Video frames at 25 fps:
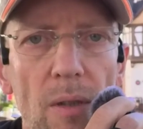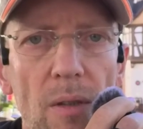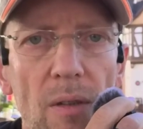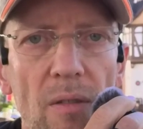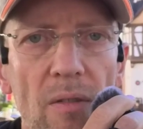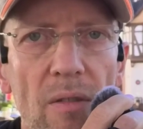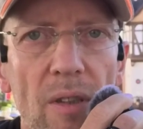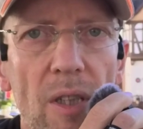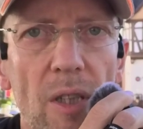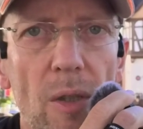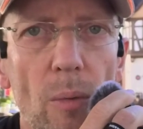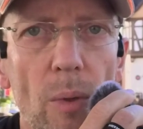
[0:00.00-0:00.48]

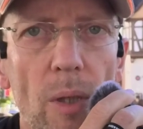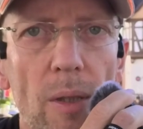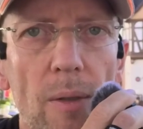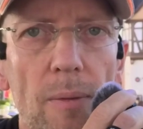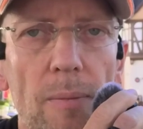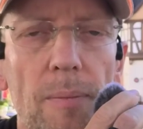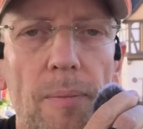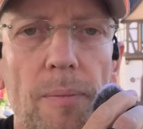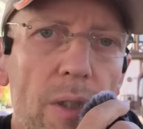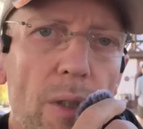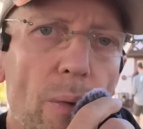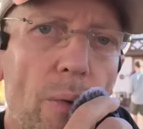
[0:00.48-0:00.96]
very well.
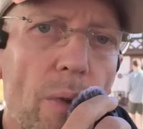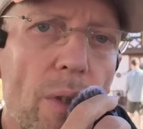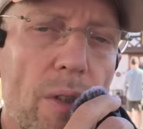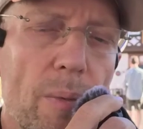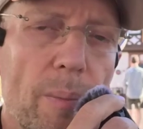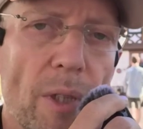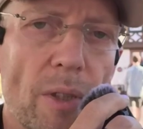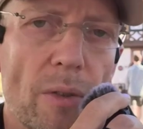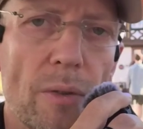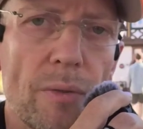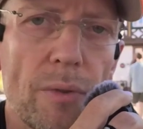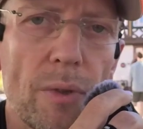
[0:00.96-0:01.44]
So
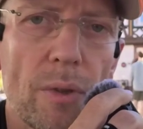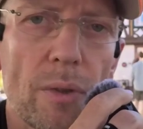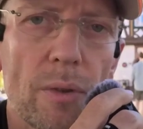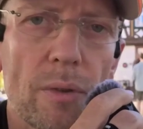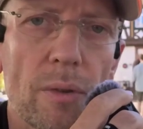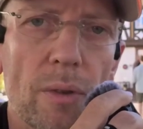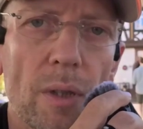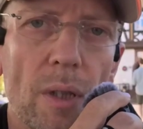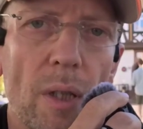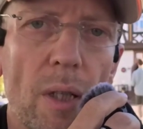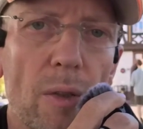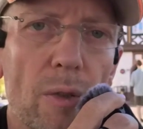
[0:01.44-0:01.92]
this
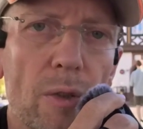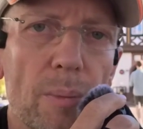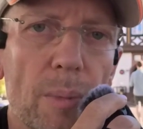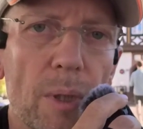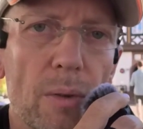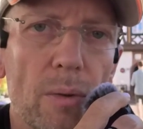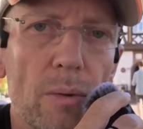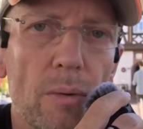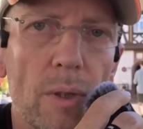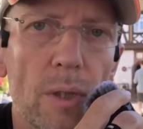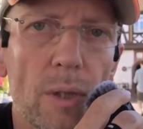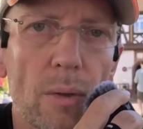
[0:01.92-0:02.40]
microphone allows me
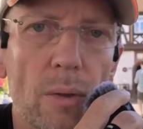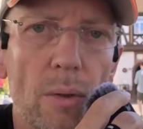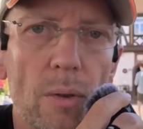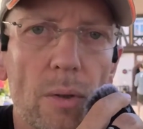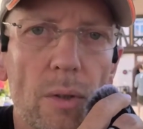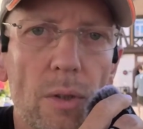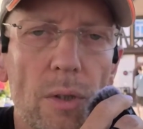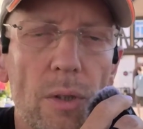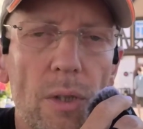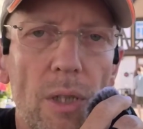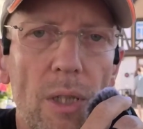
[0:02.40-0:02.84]
to record